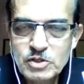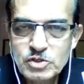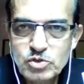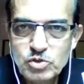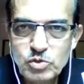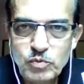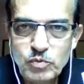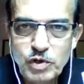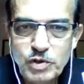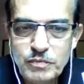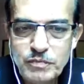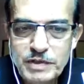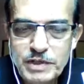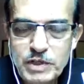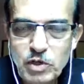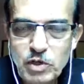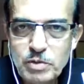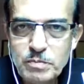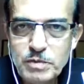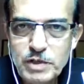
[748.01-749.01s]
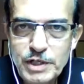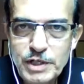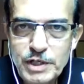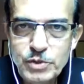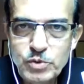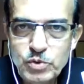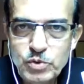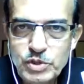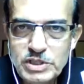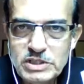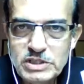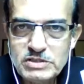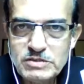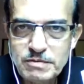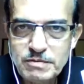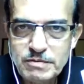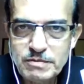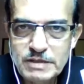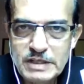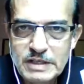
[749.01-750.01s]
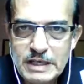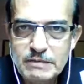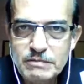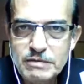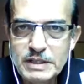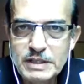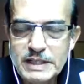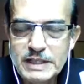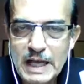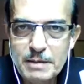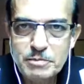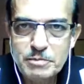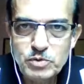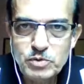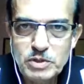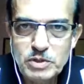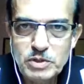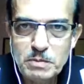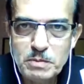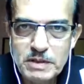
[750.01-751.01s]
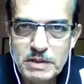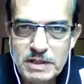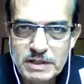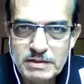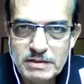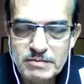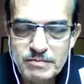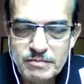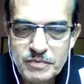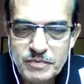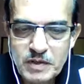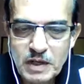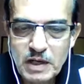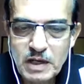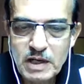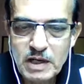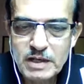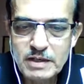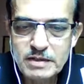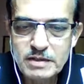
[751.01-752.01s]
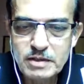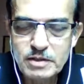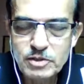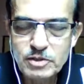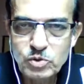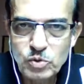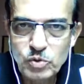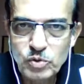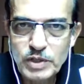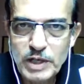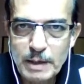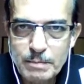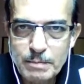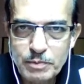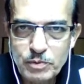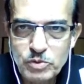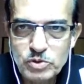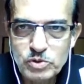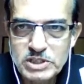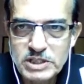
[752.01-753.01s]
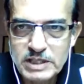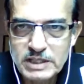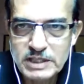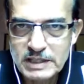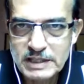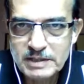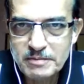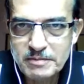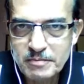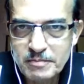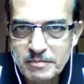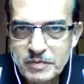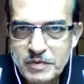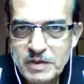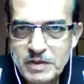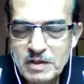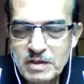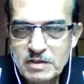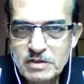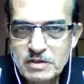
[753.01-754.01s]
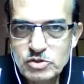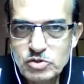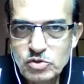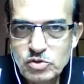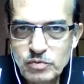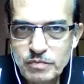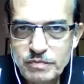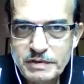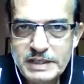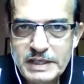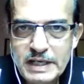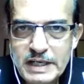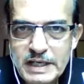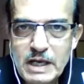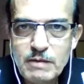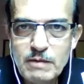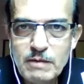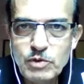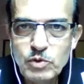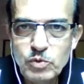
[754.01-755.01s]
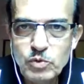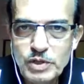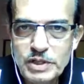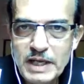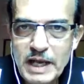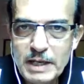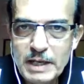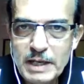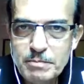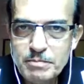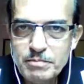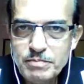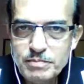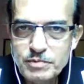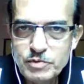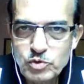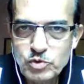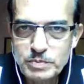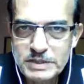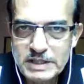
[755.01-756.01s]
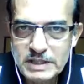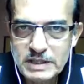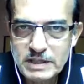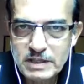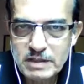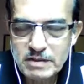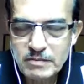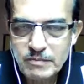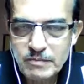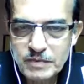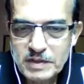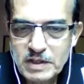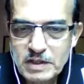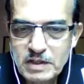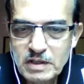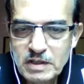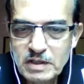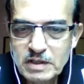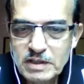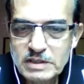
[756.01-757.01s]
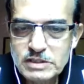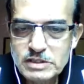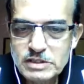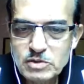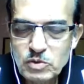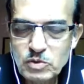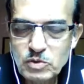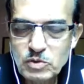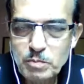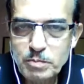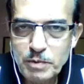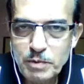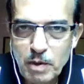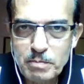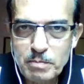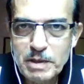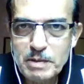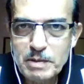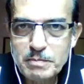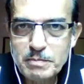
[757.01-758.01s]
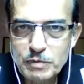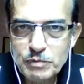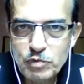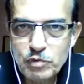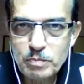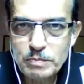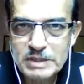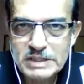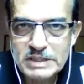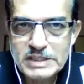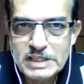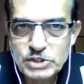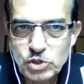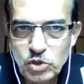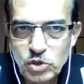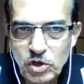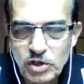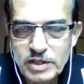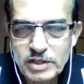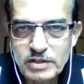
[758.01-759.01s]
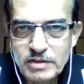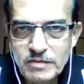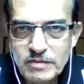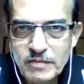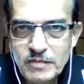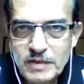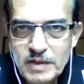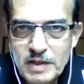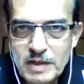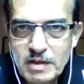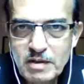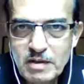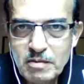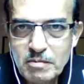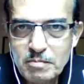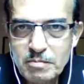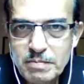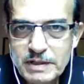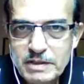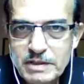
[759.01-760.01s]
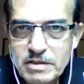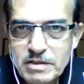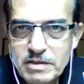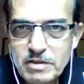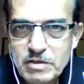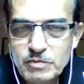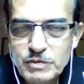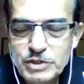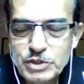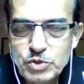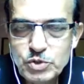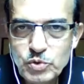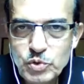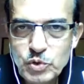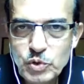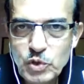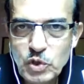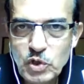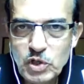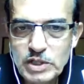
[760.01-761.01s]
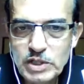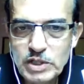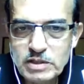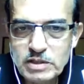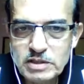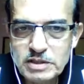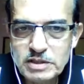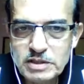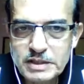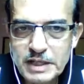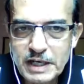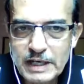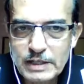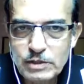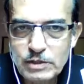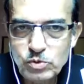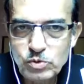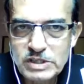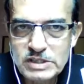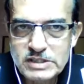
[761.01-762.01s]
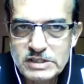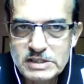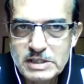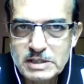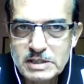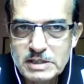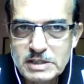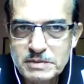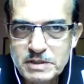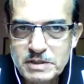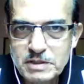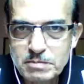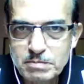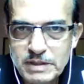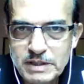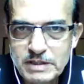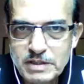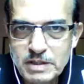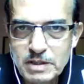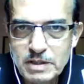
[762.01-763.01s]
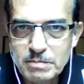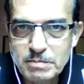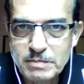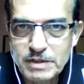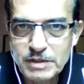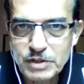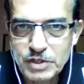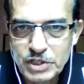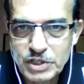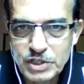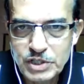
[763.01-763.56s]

So what we normally do is give the time to the bird and don't approach suddenly. So we take our own time to be there. It's no problem if you miss a shot, but we should not try to disturb the bird community.